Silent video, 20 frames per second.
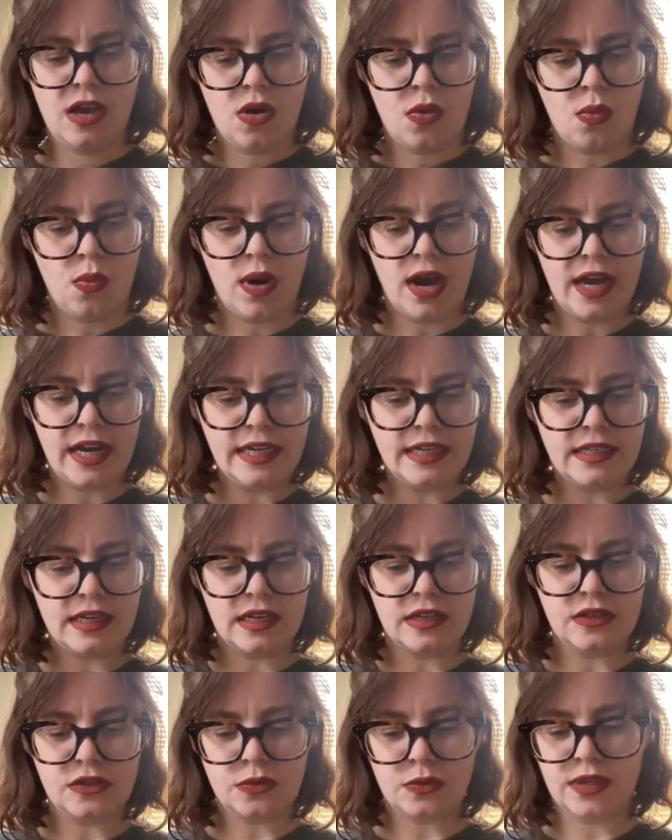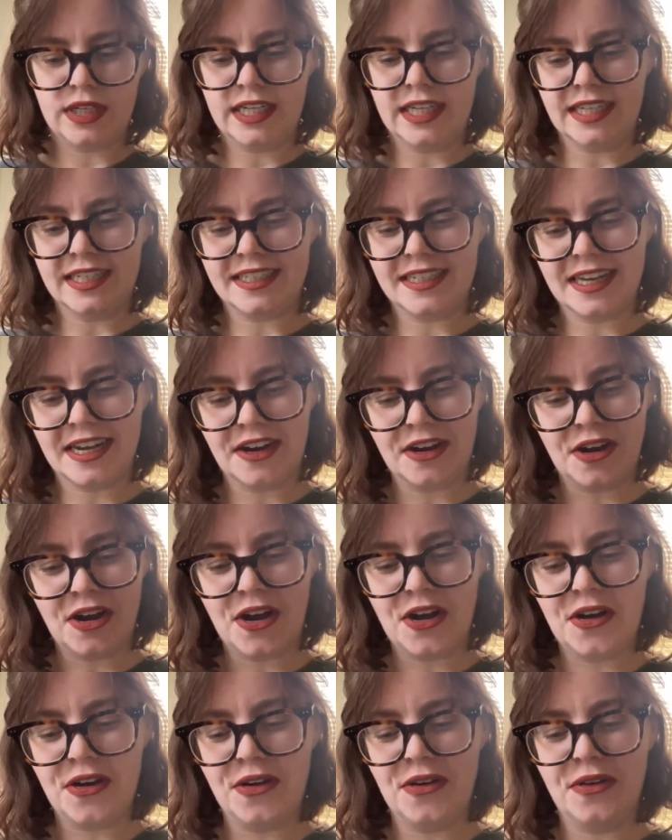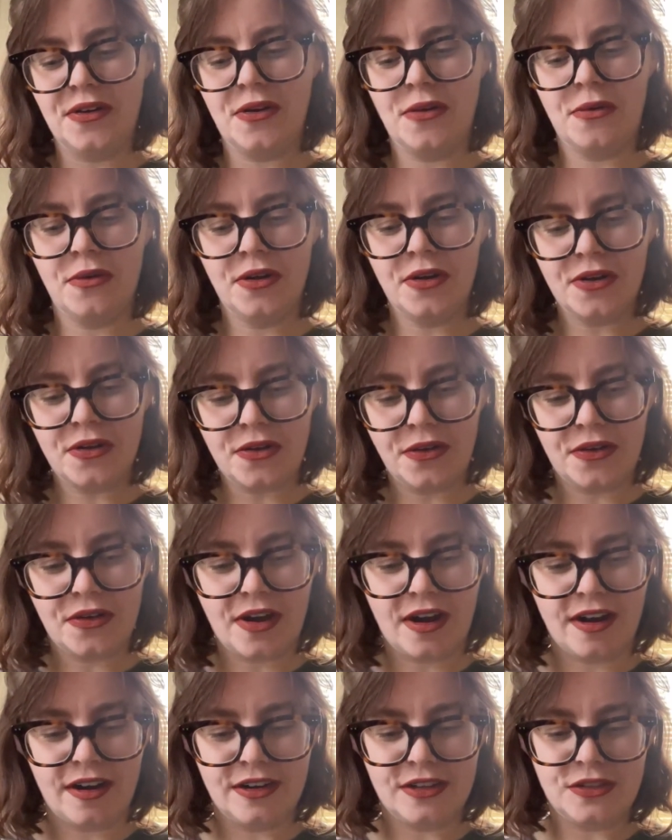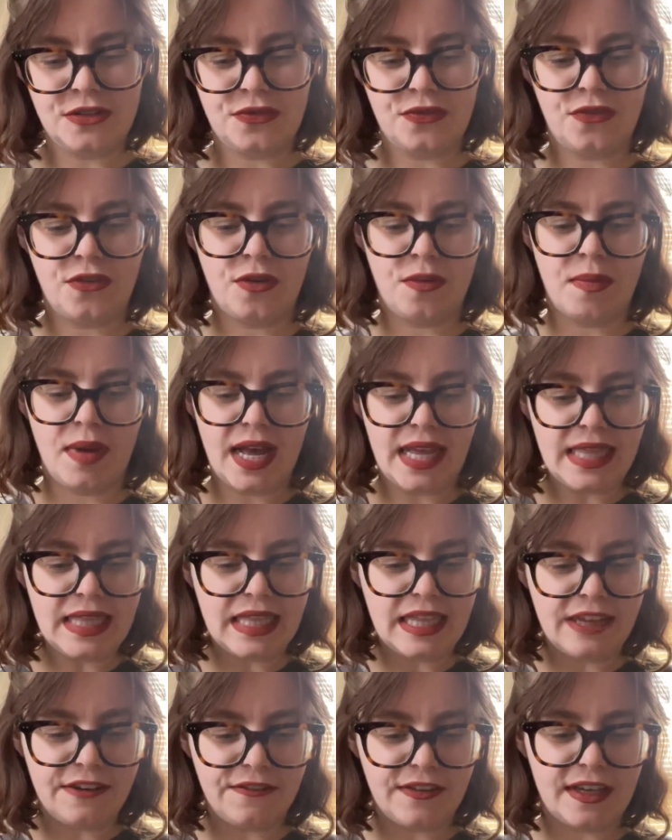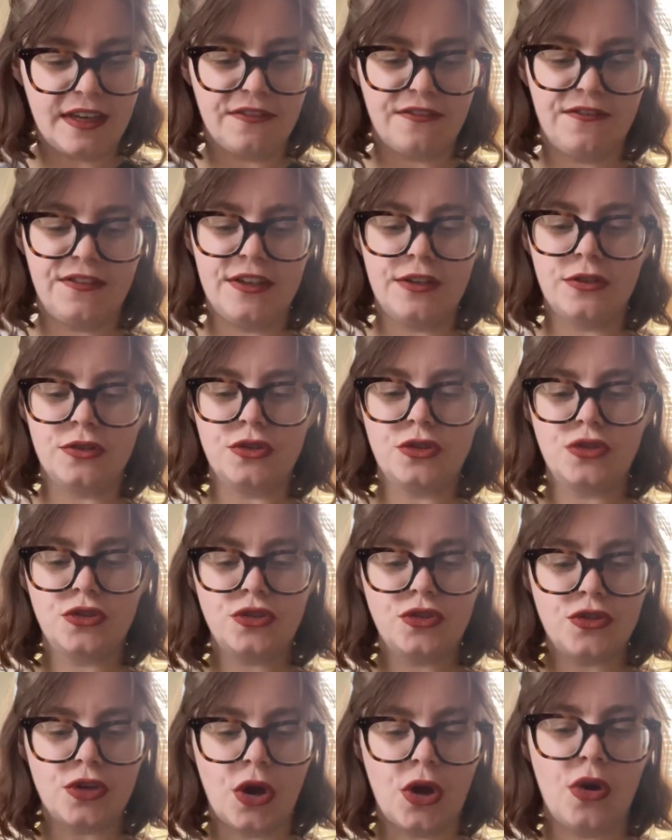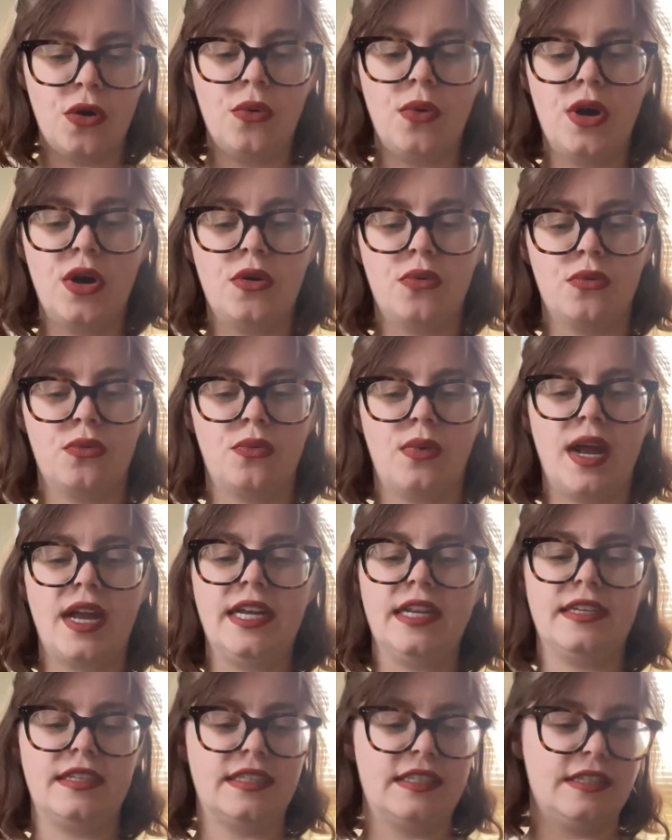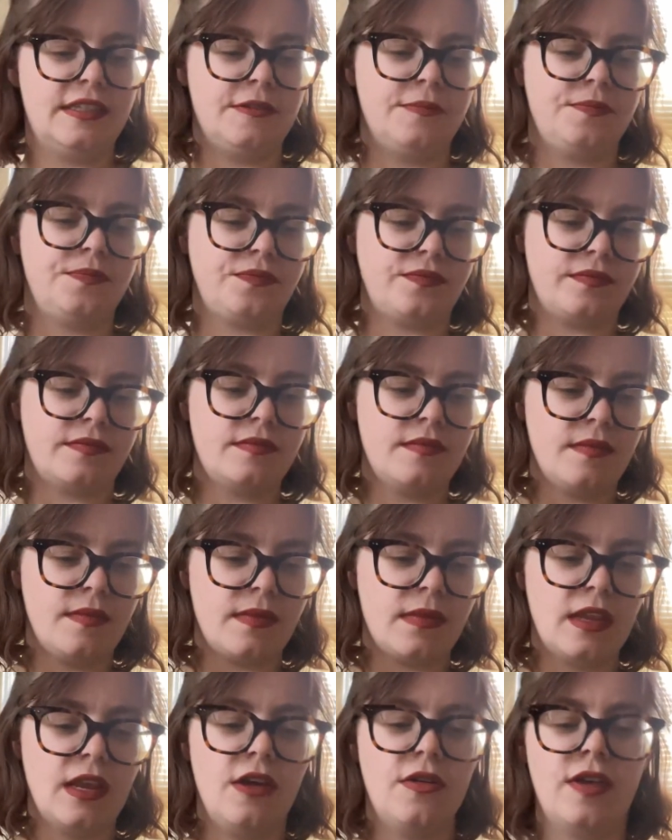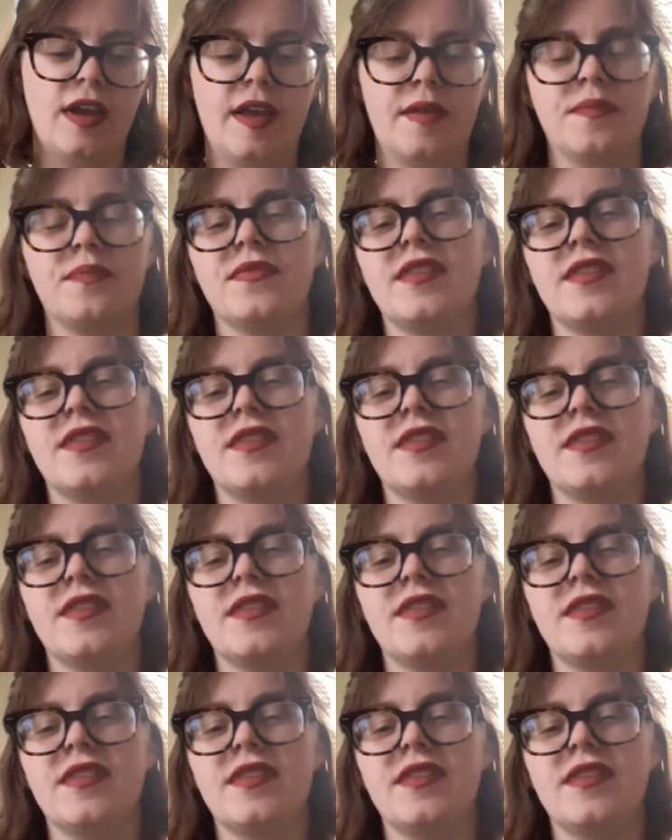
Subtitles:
Why does reading tarot oracle cards for my living feel so right? Okay.